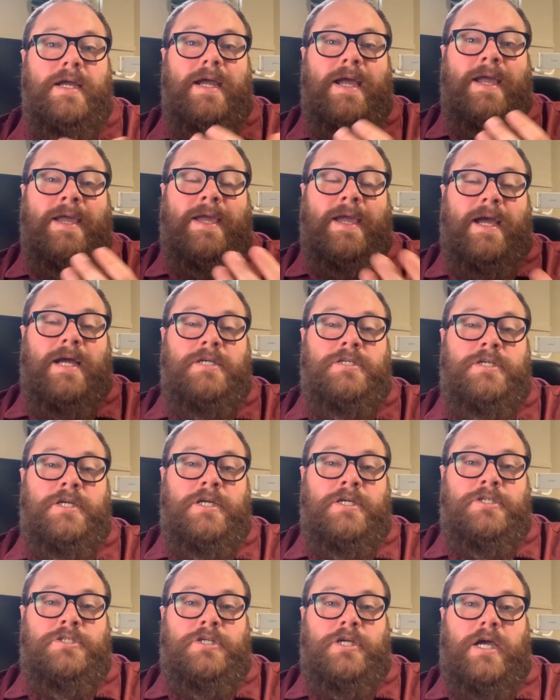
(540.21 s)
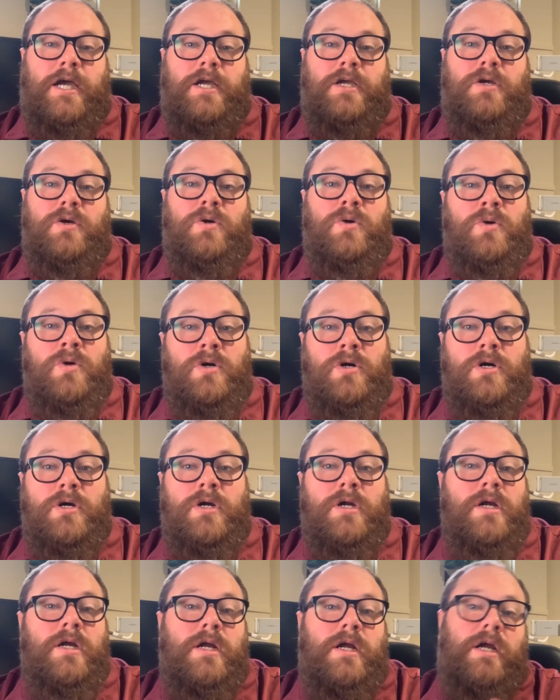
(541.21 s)
a cashier's check
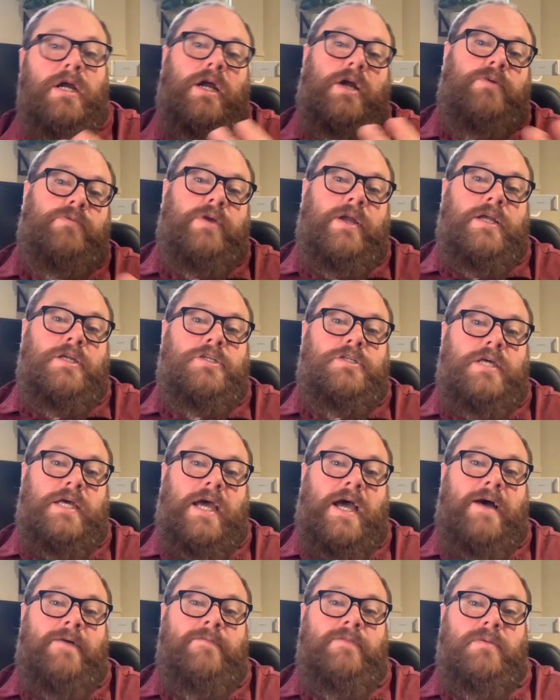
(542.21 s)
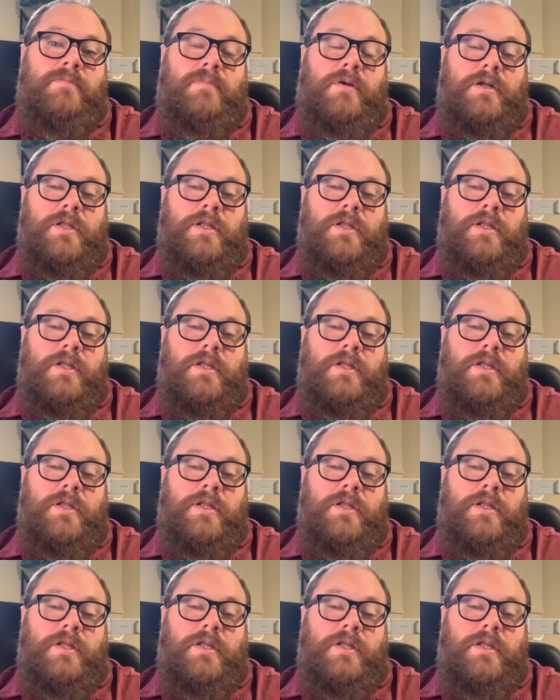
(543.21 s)
or arrange to have the money